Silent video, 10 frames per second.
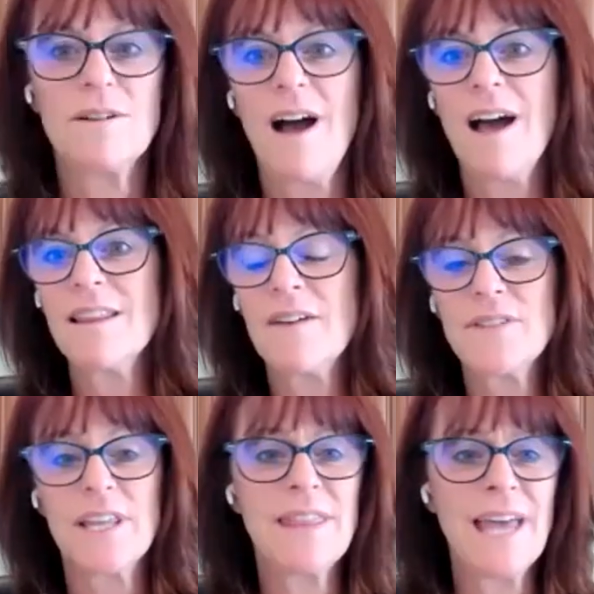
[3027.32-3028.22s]
I loved
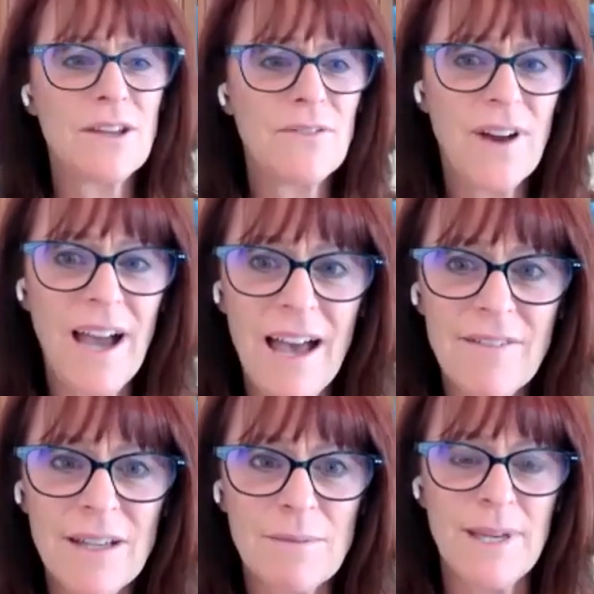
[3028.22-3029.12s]
it. Thank you for
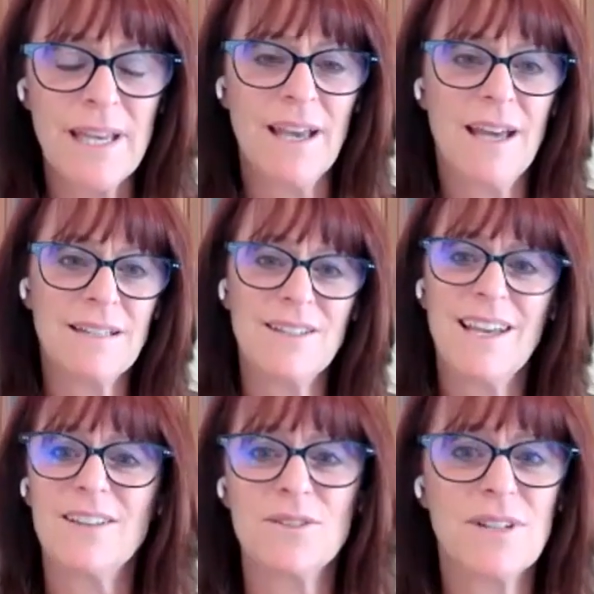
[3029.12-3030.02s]
having me. And yeah,
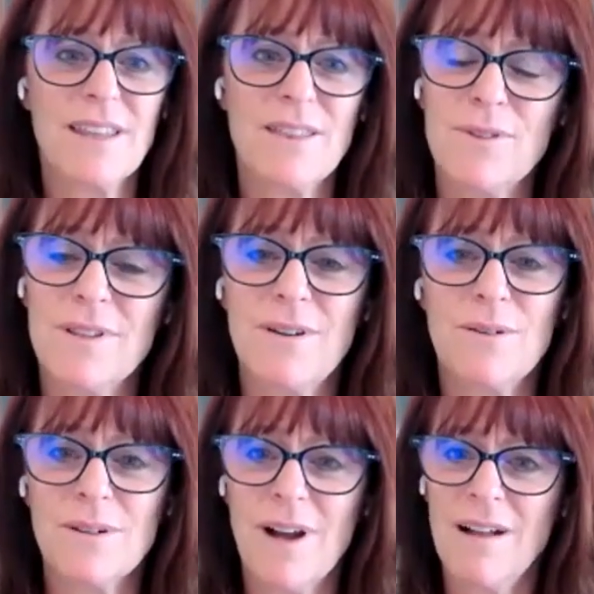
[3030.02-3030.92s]
you'll get through the
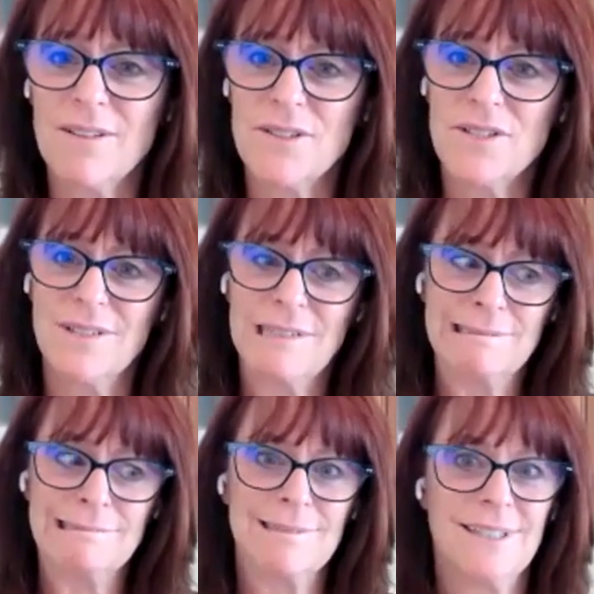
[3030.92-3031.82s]
whole college.
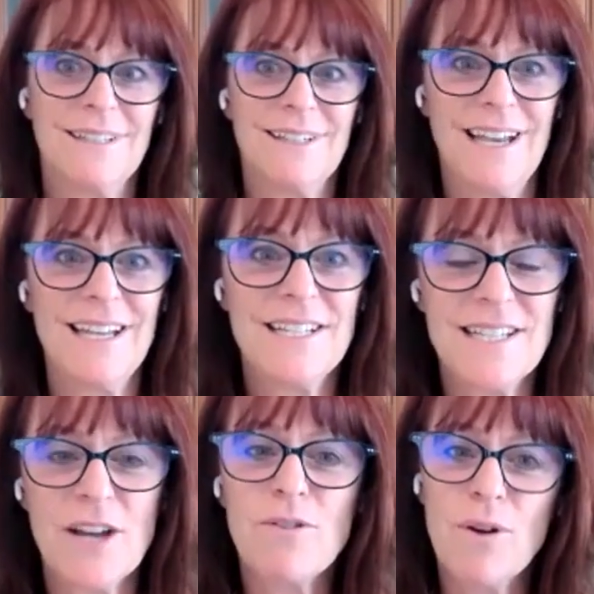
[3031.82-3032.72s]
It is
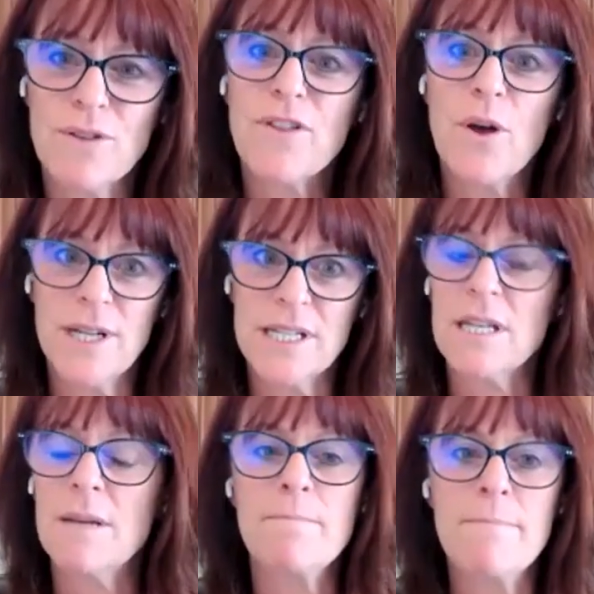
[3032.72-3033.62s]
Grown and Float is
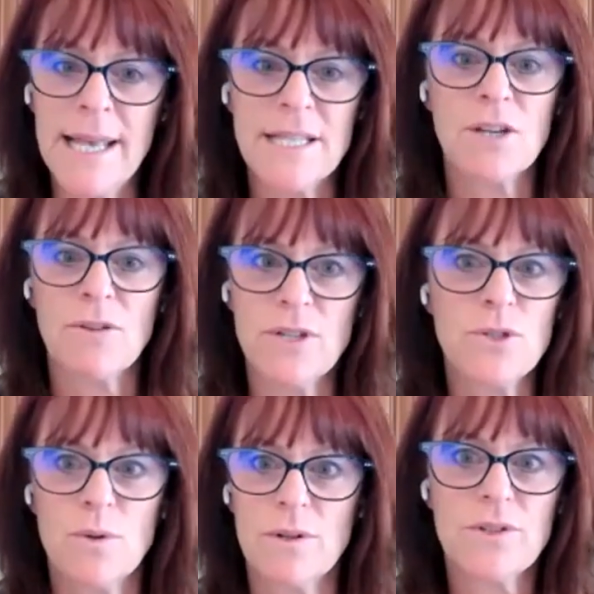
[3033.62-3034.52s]
an amazing
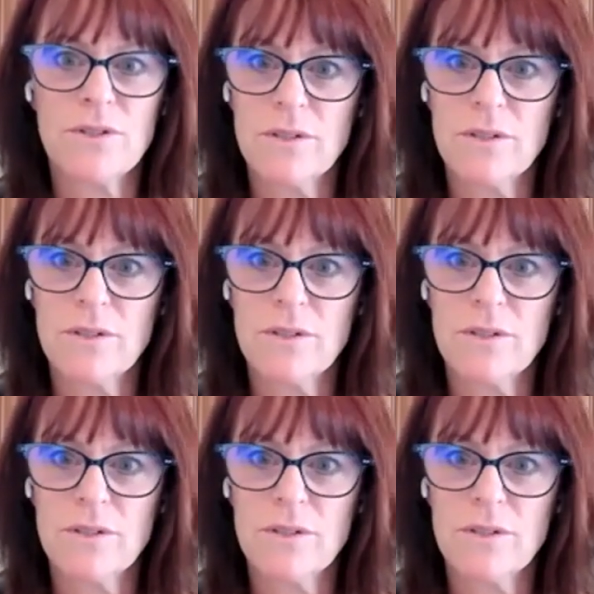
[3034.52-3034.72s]
resource.